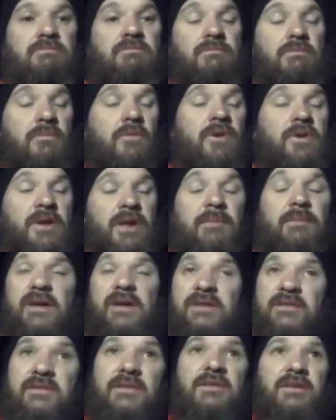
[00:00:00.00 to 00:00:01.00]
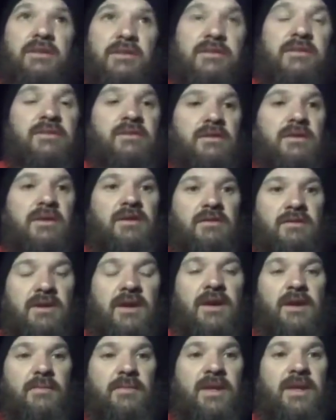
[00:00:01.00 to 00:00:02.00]
well, that makes sense. You know,
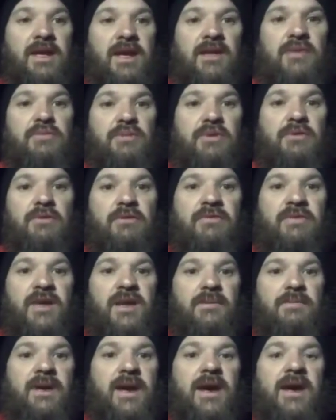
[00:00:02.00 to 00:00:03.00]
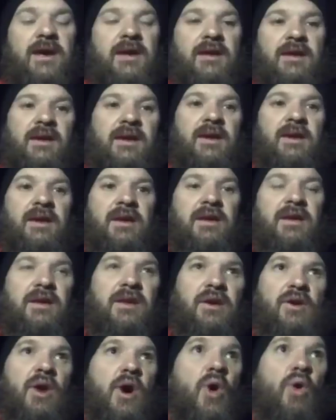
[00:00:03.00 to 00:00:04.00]
I mean, as we reflect back, you
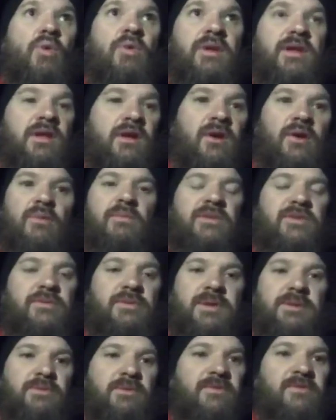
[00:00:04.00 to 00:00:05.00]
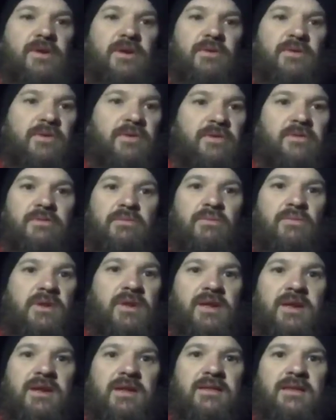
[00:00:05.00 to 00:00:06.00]
know, only the homeless people have told us
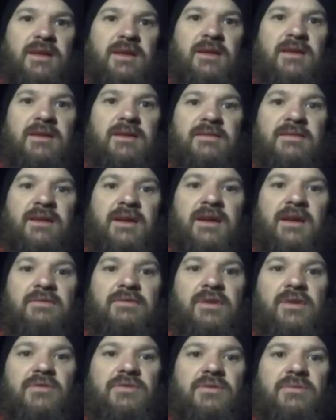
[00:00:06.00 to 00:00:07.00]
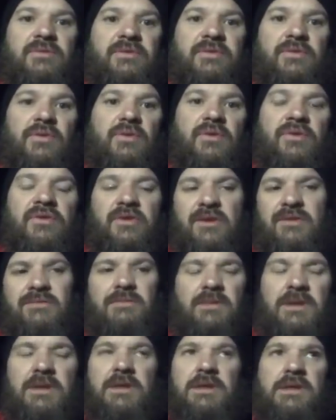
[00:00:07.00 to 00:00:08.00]
where anything is, like I've told you before. So,
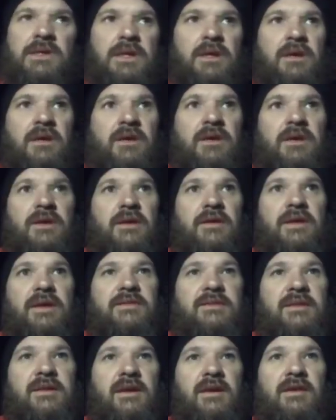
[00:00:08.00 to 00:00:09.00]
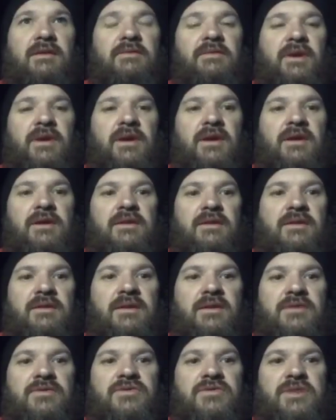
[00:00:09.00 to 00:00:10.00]
you that's kind of
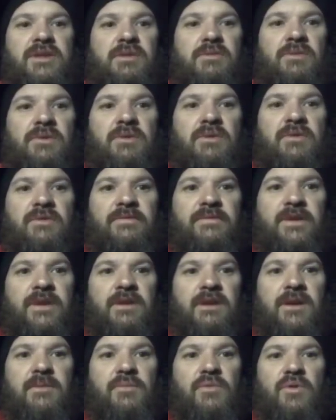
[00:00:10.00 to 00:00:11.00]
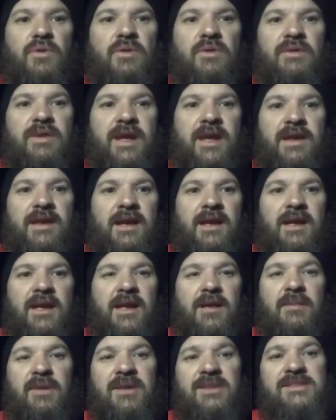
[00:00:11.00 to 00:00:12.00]
interesting. We're going to figure out more on that
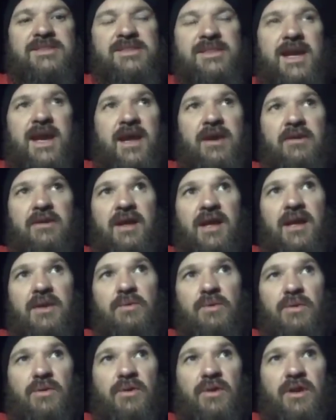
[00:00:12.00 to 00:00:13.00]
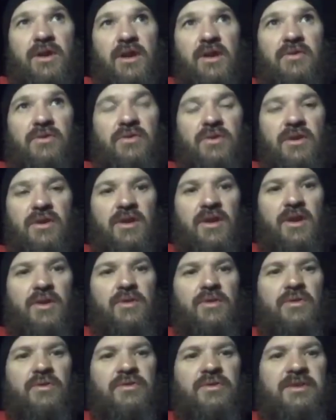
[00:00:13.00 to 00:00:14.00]
dynamic. Saturday, we're going to go to a
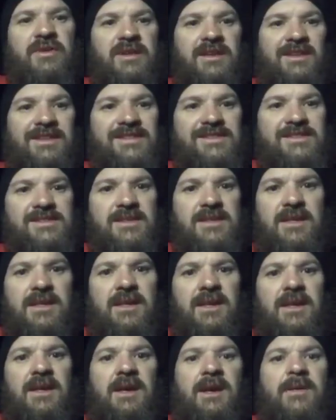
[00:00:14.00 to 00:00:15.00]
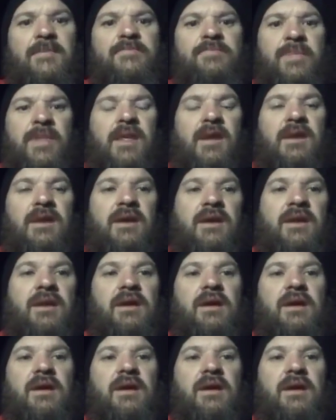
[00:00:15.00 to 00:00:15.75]
local tent city and